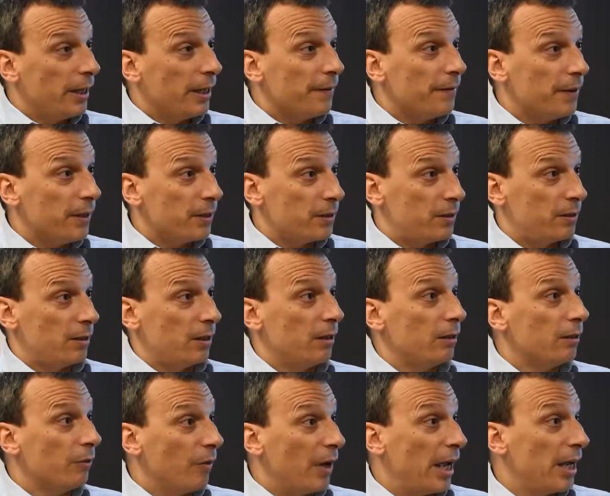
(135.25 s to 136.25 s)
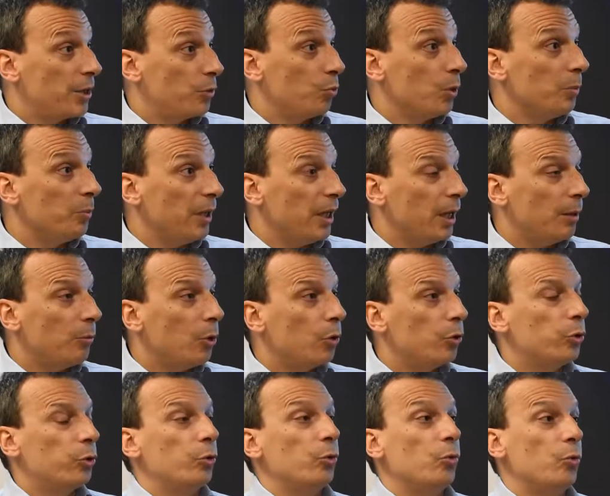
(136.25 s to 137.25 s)
this device will be
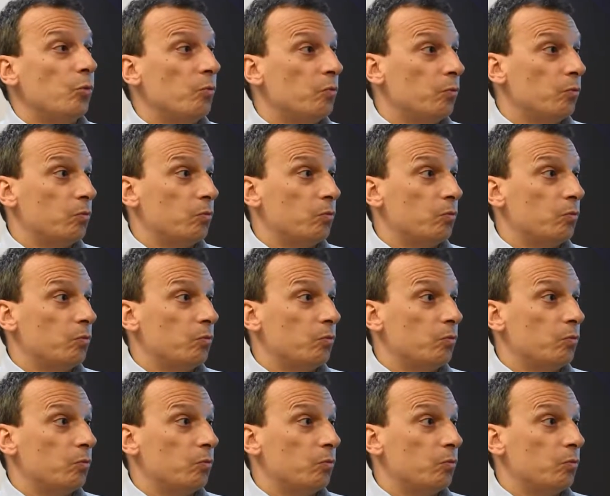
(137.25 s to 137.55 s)
able to